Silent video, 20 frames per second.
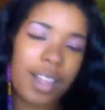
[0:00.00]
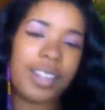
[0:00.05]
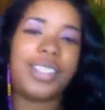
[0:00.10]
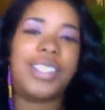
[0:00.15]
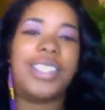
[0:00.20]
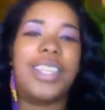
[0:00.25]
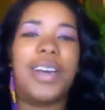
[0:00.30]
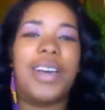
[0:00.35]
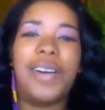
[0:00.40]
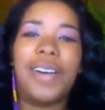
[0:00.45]

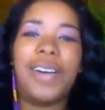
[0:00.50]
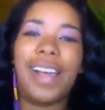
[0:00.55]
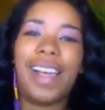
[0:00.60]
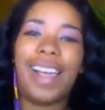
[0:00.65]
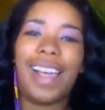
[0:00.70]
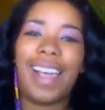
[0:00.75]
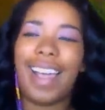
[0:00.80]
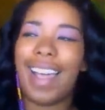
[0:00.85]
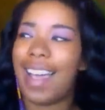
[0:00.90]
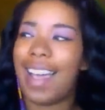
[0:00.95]
also,
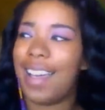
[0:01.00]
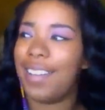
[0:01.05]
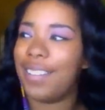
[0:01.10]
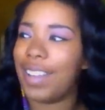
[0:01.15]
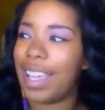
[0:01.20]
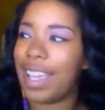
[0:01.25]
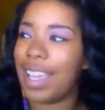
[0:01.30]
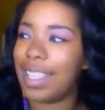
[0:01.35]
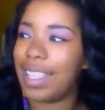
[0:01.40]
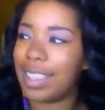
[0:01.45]

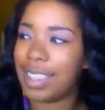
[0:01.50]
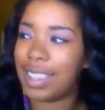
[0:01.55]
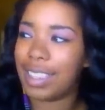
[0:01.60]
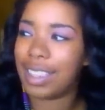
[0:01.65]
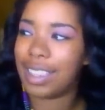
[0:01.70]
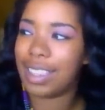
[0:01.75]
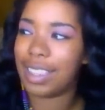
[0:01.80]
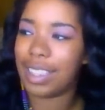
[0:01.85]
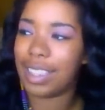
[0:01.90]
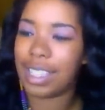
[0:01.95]
I've got
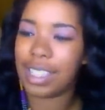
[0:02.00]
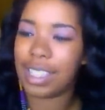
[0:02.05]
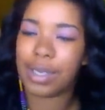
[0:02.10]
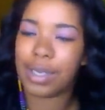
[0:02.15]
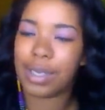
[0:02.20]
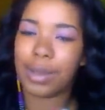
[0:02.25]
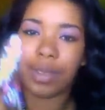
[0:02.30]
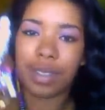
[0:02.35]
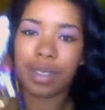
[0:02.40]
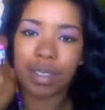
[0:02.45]
this
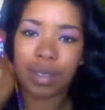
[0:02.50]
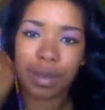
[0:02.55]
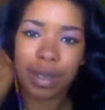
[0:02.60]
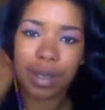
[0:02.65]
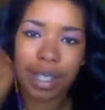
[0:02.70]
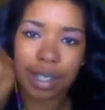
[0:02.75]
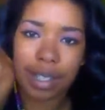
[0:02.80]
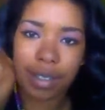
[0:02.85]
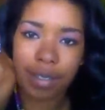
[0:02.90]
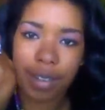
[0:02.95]

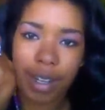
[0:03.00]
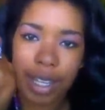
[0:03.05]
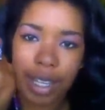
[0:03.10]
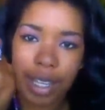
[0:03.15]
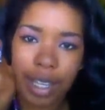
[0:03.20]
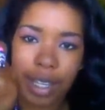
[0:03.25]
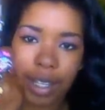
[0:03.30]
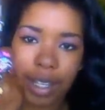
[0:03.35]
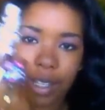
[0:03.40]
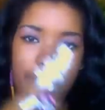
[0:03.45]
when right
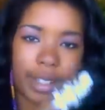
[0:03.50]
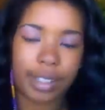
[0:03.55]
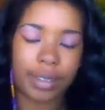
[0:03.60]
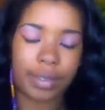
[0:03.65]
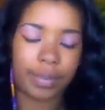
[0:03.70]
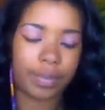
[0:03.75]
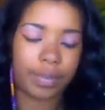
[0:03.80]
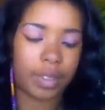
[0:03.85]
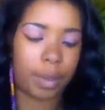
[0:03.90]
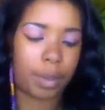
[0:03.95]
here,
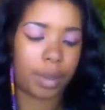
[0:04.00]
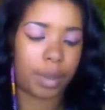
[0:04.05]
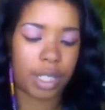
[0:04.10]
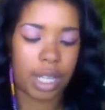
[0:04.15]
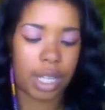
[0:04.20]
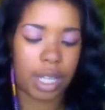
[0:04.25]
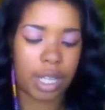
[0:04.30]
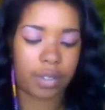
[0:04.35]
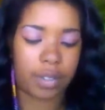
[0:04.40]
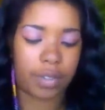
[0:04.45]
let me
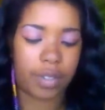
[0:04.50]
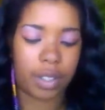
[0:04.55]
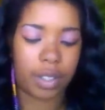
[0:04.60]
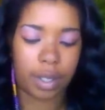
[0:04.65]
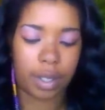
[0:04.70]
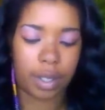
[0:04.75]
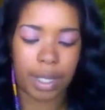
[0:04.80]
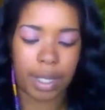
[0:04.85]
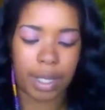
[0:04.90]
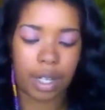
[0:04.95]
change
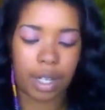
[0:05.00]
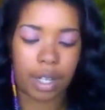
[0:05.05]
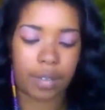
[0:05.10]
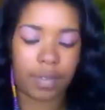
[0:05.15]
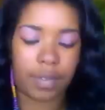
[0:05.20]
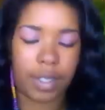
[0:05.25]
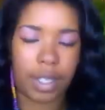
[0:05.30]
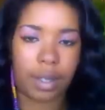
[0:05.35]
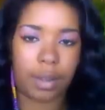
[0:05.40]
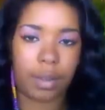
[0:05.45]
fingers, let me get it
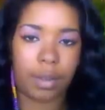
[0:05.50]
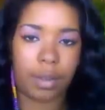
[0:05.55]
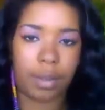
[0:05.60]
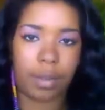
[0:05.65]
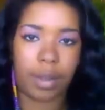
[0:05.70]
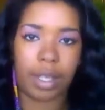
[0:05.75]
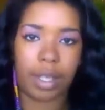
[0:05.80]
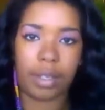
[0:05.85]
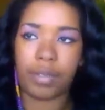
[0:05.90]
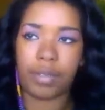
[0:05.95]
off that
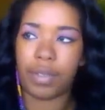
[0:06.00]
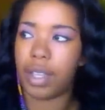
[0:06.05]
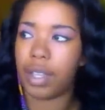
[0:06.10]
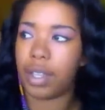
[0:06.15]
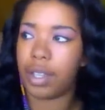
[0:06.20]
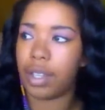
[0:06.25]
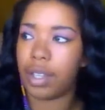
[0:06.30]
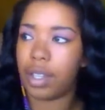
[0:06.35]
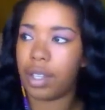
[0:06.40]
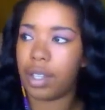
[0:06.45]
white
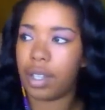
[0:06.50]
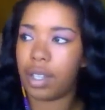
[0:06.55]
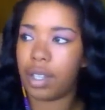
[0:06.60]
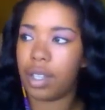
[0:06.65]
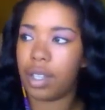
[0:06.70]
finger.